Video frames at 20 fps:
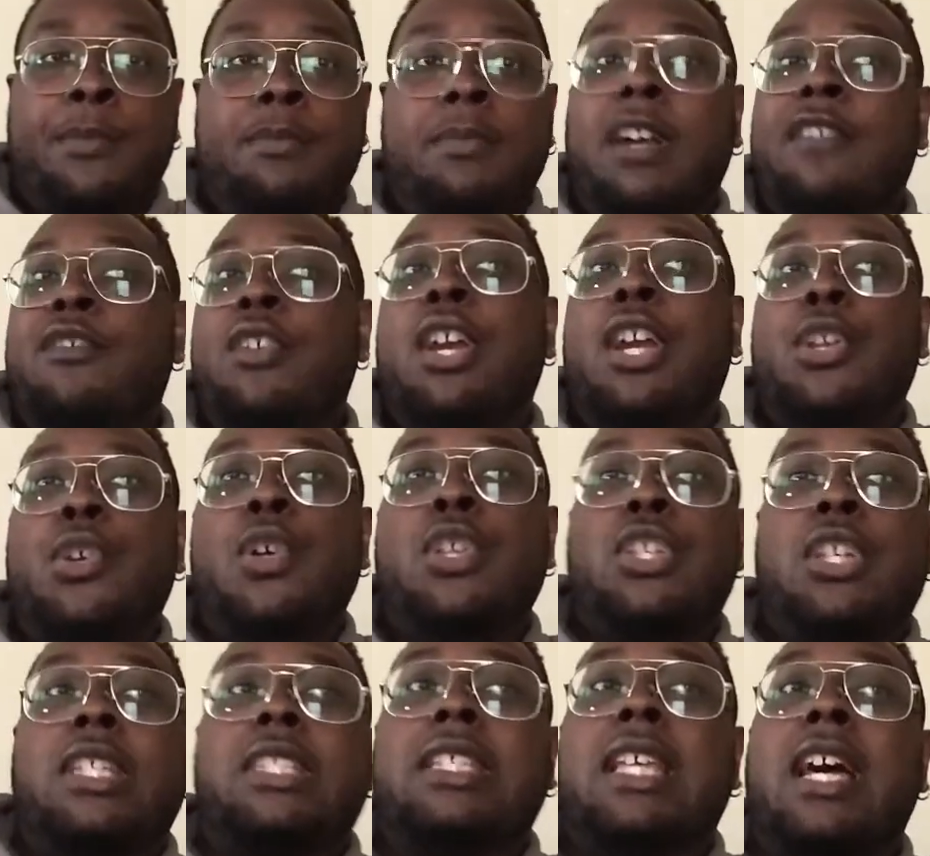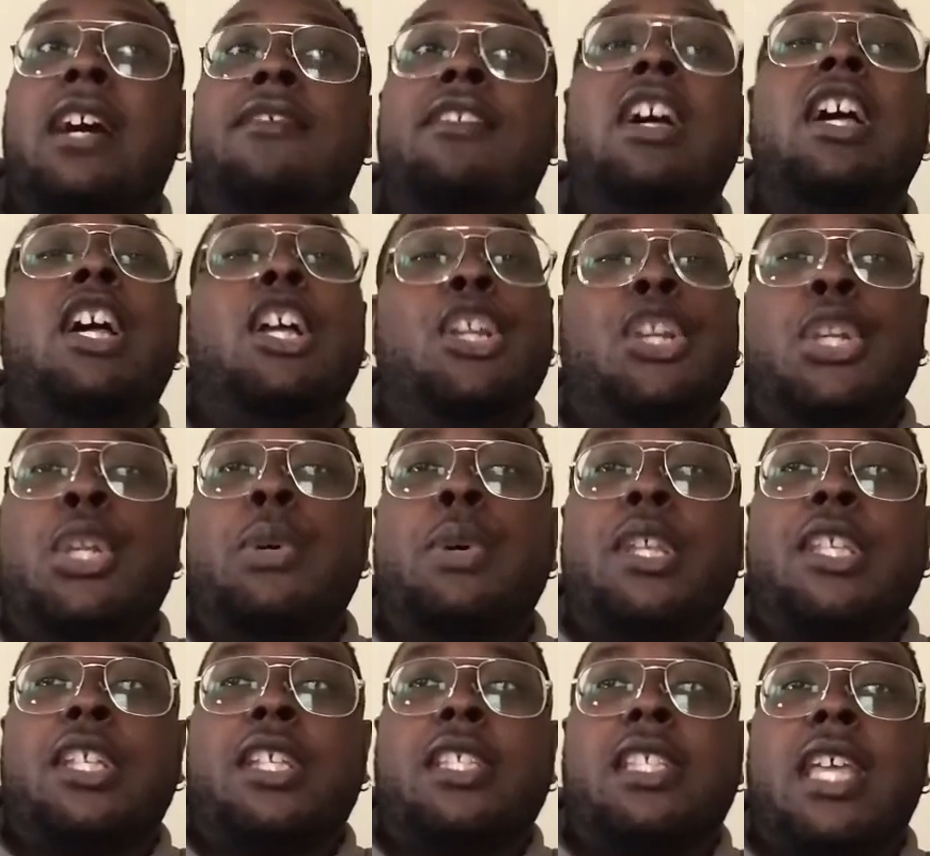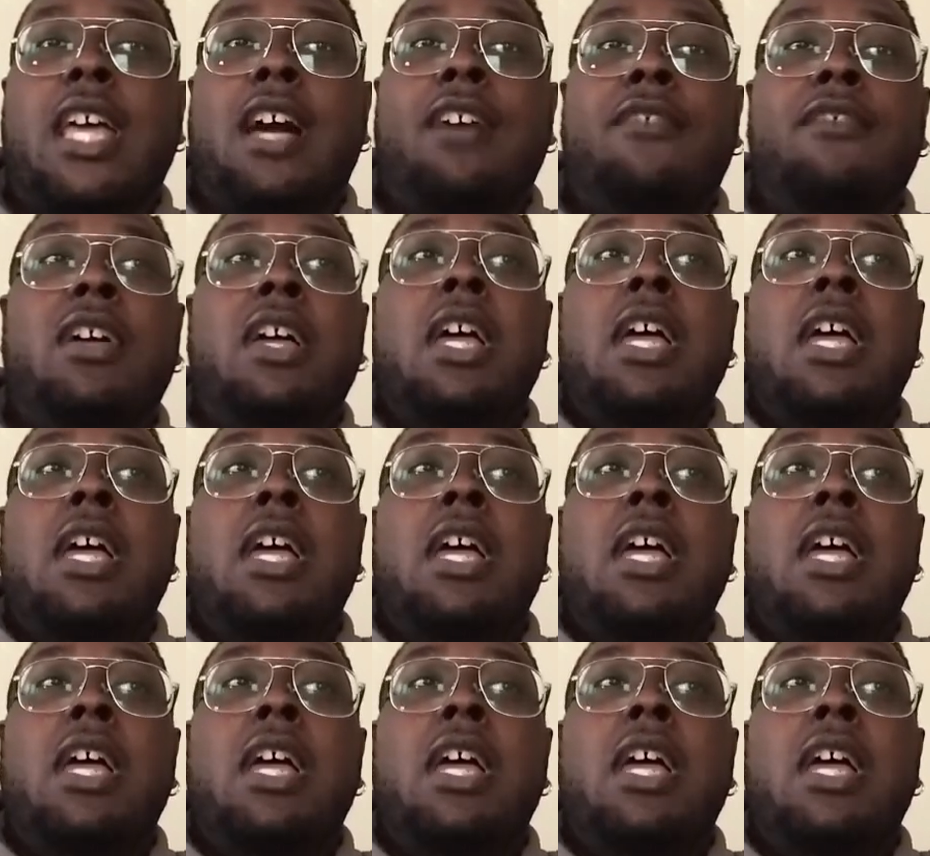But if you can do it yourself, do it yourself.